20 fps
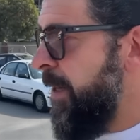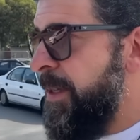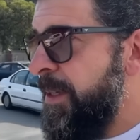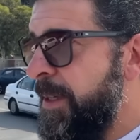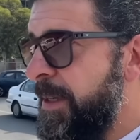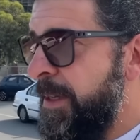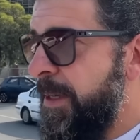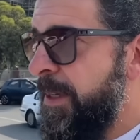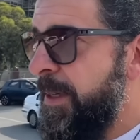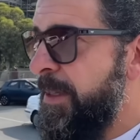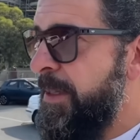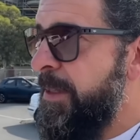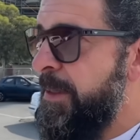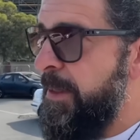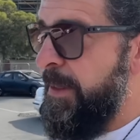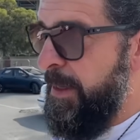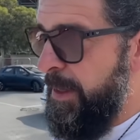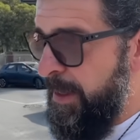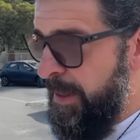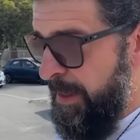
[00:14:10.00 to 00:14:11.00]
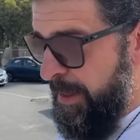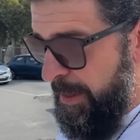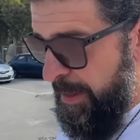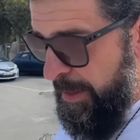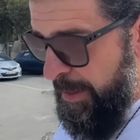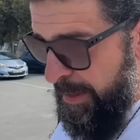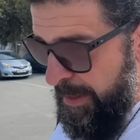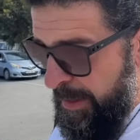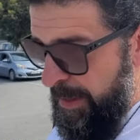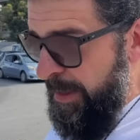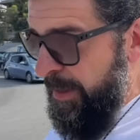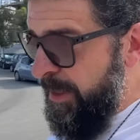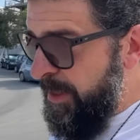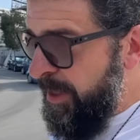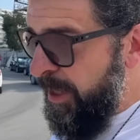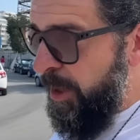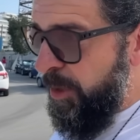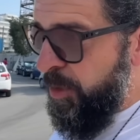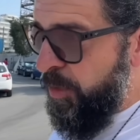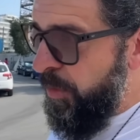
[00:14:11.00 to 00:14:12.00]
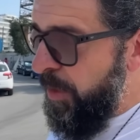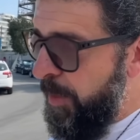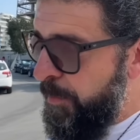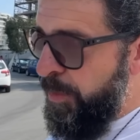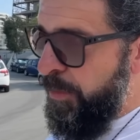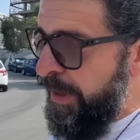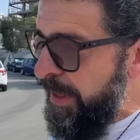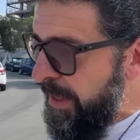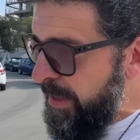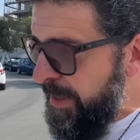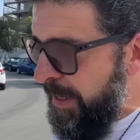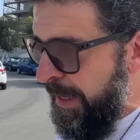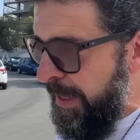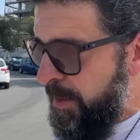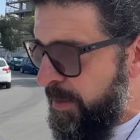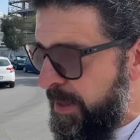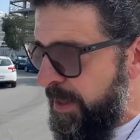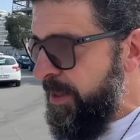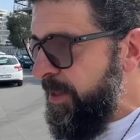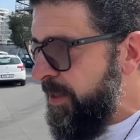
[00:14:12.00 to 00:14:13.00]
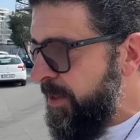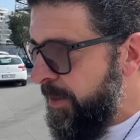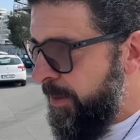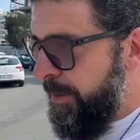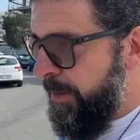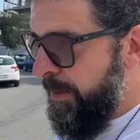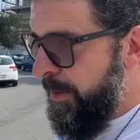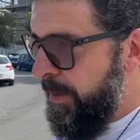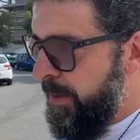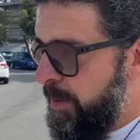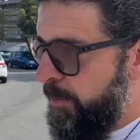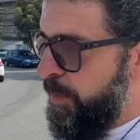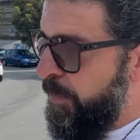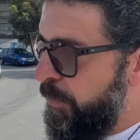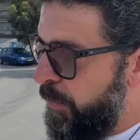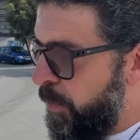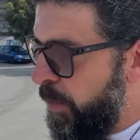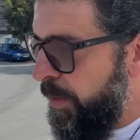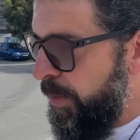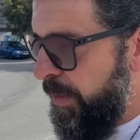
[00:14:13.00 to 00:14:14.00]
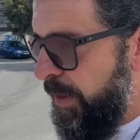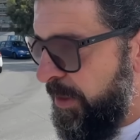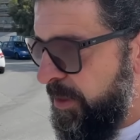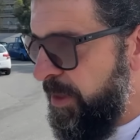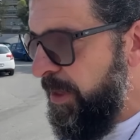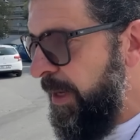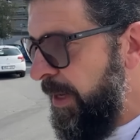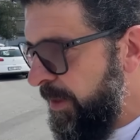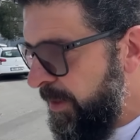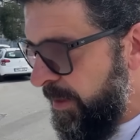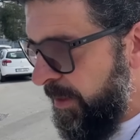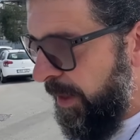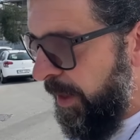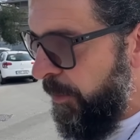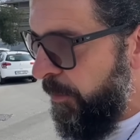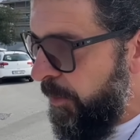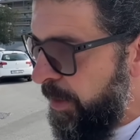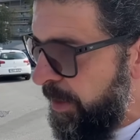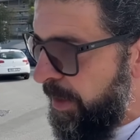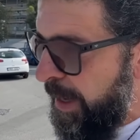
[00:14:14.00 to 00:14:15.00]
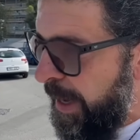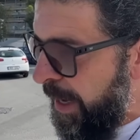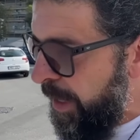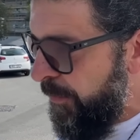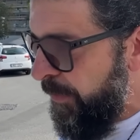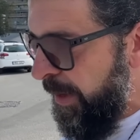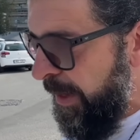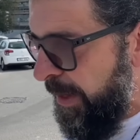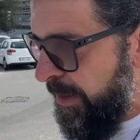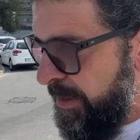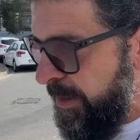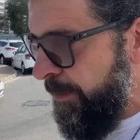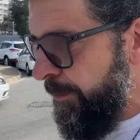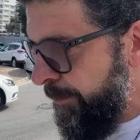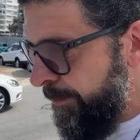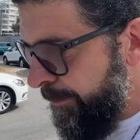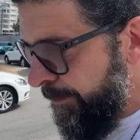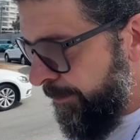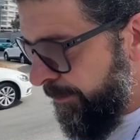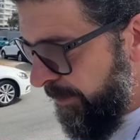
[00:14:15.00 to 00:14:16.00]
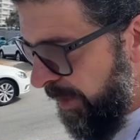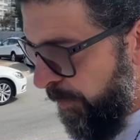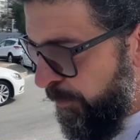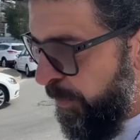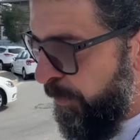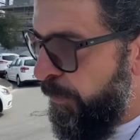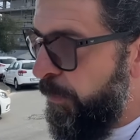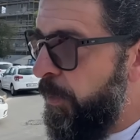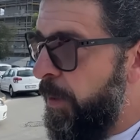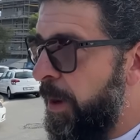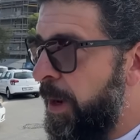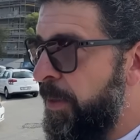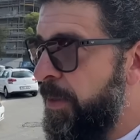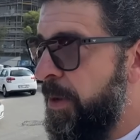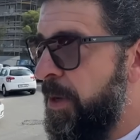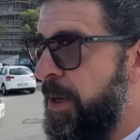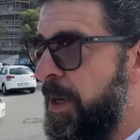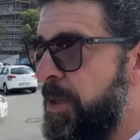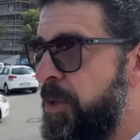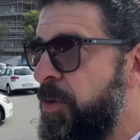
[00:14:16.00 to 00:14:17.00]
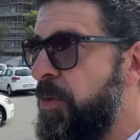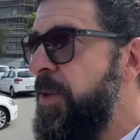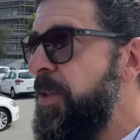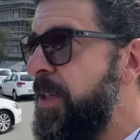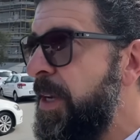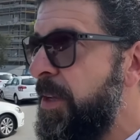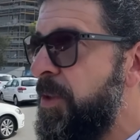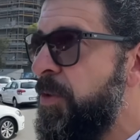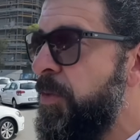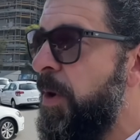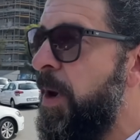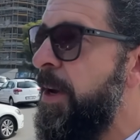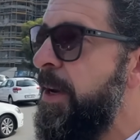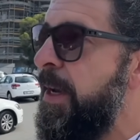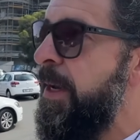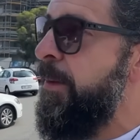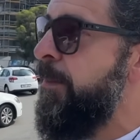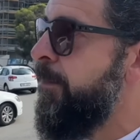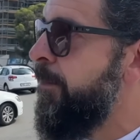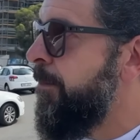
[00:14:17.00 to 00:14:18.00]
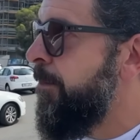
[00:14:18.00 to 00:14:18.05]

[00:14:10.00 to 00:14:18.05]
to tell Trump, we need to end this before things get really out of hand and before other countries get drawn in.